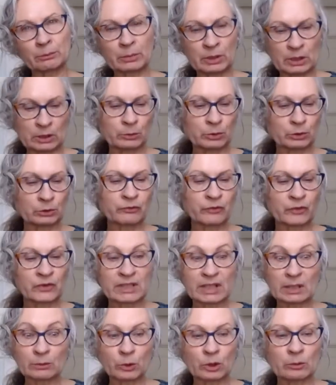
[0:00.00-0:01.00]
people, for
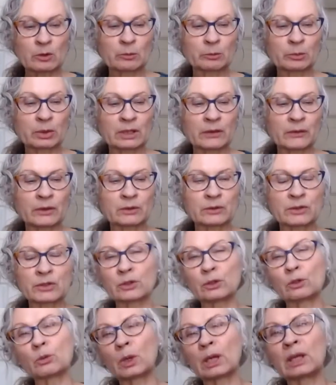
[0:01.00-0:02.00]
some women, but there's
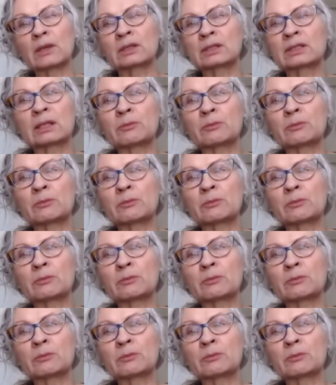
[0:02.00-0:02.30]
no way that